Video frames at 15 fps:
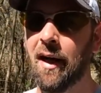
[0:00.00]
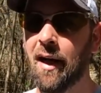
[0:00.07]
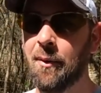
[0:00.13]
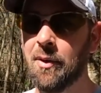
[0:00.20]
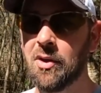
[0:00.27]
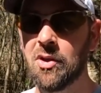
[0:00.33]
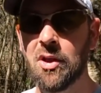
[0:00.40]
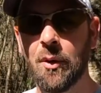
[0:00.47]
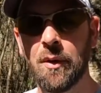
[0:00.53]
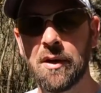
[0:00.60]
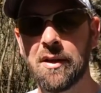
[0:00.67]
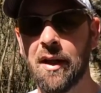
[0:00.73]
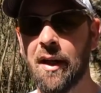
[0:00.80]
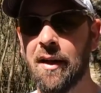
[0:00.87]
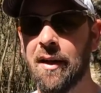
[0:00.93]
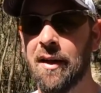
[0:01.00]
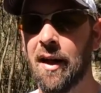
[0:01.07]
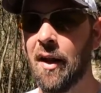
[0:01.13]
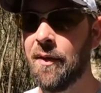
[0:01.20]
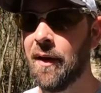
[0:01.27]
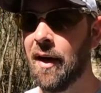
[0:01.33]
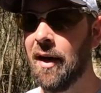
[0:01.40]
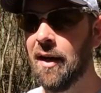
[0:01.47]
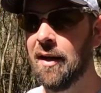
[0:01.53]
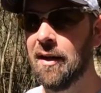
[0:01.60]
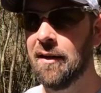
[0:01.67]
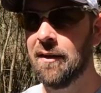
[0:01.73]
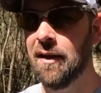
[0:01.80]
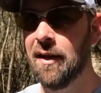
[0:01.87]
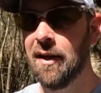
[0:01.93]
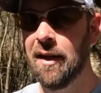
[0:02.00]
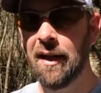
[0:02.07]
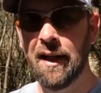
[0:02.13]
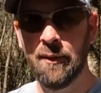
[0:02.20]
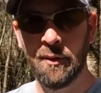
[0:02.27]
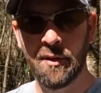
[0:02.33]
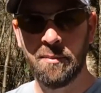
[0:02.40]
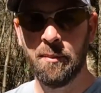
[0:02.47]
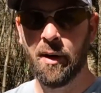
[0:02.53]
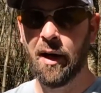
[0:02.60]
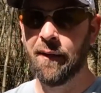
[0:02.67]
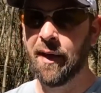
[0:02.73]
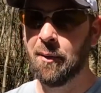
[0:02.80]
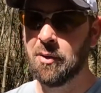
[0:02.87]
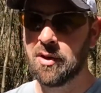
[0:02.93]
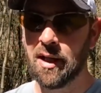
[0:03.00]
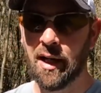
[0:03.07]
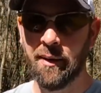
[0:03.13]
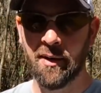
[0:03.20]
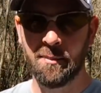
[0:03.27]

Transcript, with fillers: I was so excited. I thought it was time.